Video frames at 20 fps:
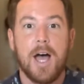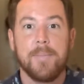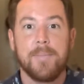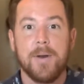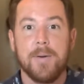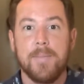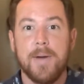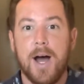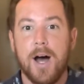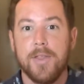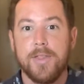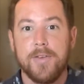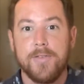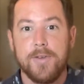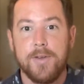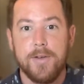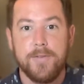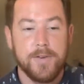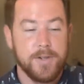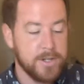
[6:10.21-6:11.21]
of your mouth if
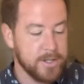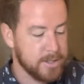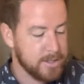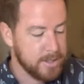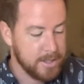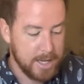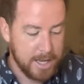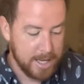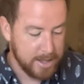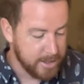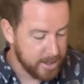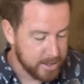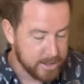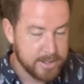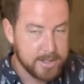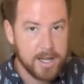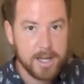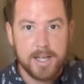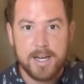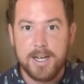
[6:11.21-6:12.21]
you're just in there
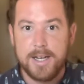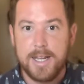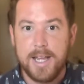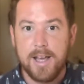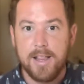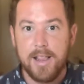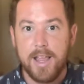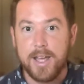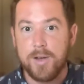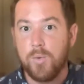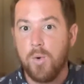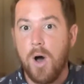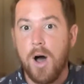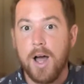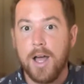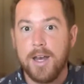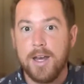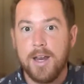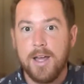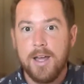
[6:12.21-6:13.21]
sucking it down like wine.